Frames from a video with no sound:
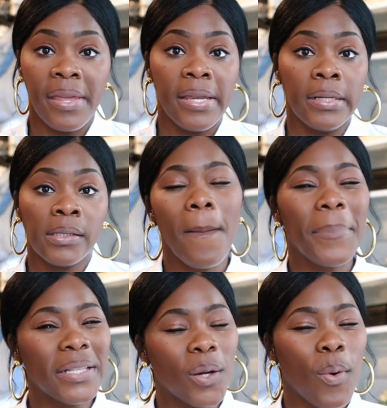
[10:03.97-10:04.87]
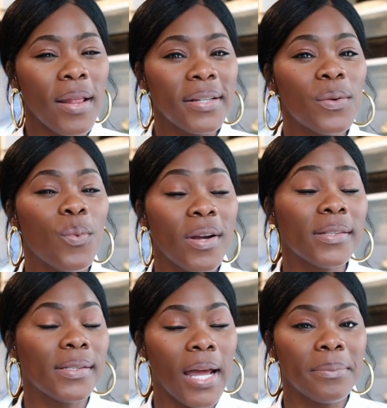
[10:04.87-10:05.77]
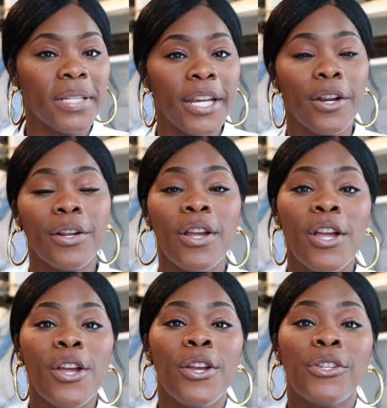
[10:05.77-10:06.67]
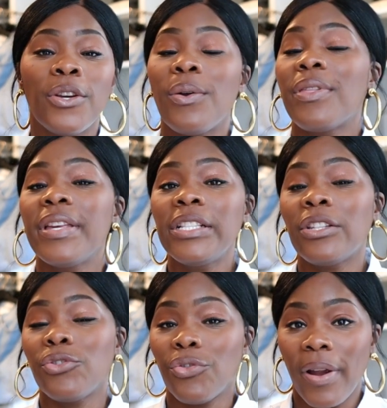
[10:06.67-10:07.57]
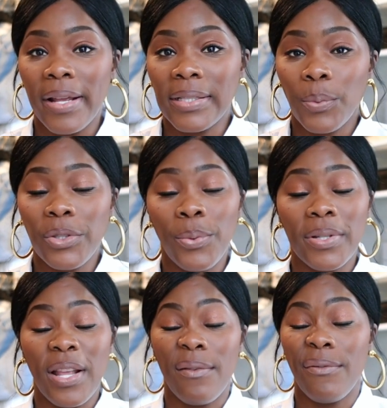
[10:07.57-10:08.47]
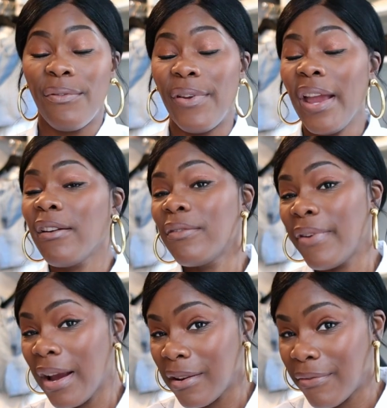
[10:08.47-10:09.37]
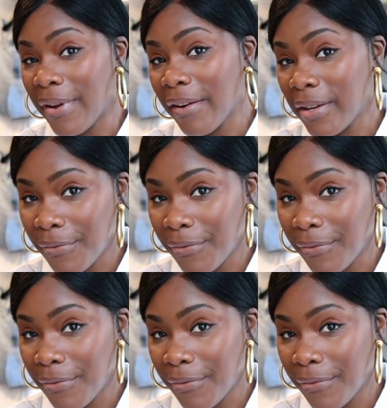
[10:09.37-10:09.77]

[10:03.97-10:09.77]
things but the quality was top tier so this dress which was very very very